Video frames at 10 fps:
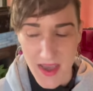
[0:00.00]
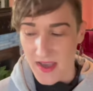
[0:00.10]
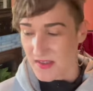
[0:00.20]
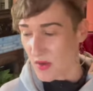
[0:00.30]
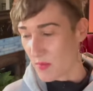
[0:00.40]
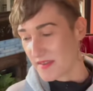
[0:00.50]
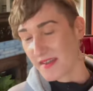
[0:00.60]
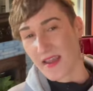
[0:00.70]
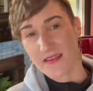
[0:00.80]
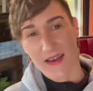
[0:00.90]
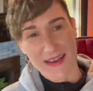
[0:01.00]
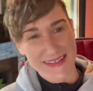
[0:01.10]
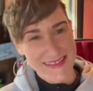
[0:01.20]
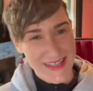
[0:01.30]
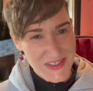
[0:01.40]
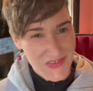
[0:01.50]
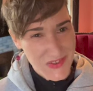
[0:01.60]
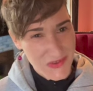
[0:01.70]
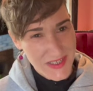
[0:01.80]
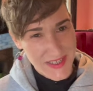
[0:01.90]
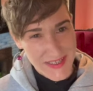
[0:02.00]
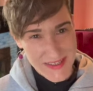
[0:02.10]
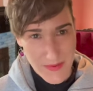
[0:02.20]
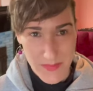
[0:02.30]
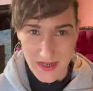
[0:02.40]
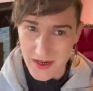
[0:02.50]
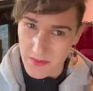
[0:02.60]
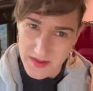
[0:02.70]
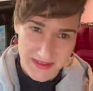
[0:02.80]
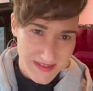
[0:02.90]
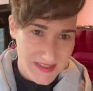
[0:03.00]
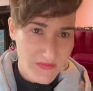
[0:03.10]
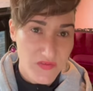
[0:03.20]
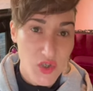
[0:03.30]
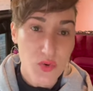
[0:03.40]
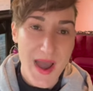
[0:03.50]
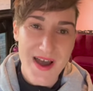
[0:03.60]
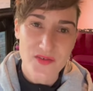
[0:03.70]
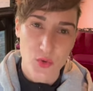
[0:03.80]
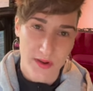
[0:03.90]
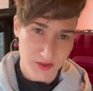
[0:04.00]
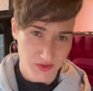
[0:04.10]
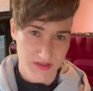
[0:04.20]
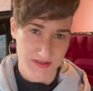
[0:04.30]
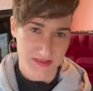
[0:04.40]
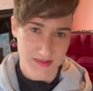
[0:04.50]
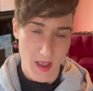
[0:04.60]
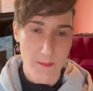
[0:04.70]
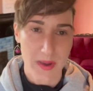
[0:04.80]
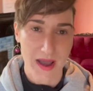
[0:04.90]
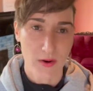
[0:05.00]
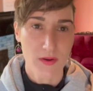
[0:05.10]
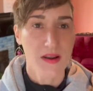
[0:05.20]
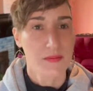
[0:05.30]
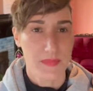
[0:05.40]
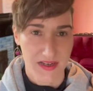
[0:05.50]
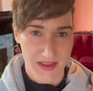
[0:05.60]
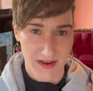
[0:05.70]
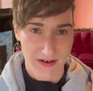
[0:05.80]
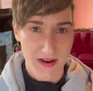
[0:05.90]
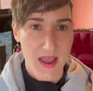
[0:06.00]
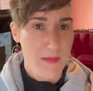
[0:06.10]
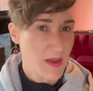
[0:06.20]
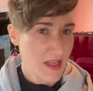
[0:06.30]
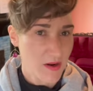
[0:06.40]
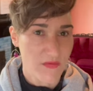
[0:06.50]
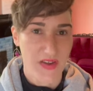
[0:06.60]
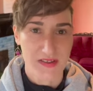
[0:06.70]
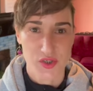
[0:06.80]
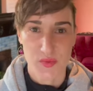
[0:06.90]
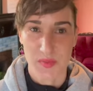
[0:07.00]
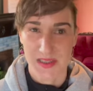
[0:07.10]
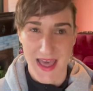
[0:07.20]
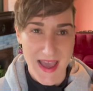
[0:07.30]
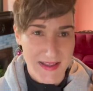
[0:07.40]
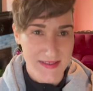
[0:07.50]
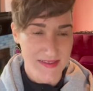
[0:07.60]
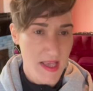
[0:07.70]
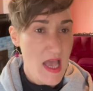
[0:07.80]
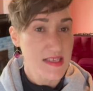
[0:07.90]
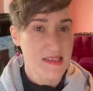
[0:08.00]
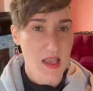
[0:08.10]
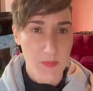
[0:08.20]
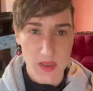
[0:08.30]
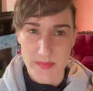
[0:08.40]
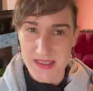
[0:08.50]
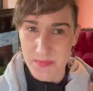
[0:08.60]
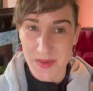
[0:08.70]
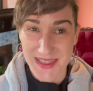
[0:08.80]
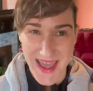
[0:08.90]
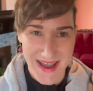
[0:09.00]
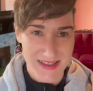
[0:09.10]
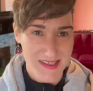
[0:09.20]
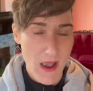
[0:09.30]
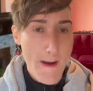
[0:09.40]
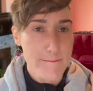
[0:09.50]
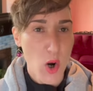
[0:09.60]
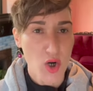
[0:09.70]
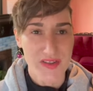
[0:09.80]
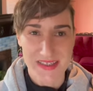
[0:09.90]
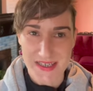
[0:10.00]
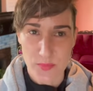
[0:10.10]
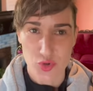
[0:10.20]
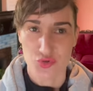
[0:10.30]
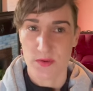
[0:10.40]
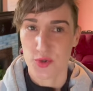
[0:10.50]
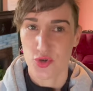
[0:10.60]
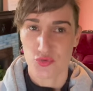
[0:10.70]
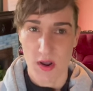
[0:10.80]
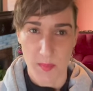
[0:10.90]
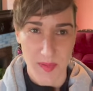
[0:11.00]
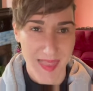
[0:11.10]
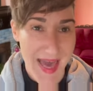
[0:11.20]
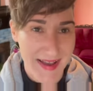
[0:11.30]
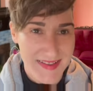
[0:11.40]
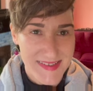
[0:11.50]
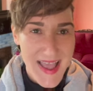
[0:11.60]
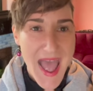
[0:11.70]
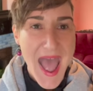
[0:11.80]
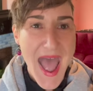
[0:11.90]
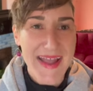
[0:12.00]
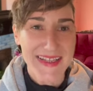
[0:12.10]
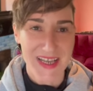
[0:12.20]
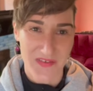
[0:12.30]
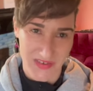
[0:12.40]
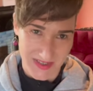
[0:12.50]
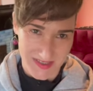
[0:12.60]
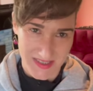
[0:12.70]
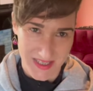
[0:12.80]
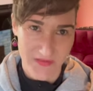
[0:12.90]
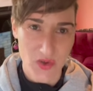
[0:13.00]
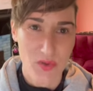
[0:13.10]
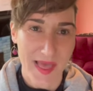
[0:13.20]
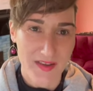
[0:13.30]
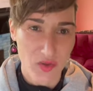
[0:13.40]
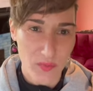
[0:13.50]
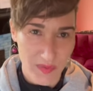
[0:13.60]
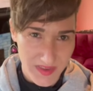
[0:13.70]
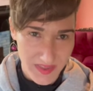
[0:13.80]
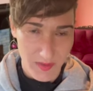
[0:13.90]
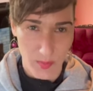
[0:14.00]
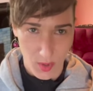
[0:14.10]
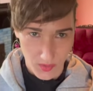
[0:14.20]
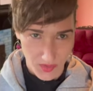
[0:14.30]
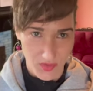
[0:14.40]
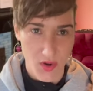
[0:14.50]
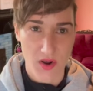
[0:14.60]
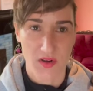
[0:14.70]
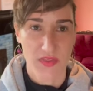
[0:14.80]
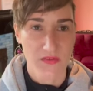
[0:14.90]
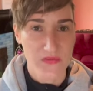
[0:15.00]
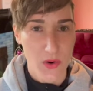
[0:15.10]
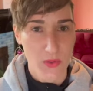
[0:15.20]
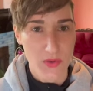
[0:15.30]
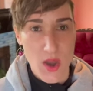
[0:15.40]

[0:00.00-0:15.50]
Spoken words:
So once again, guys, thanks for tuning in to Medicare Mondays. If you have questions about Medicare, Medicare Advantage plans, supplement plans, Part D prescription drug plans, any of it, if you'd like to meet in person, talk on the phone,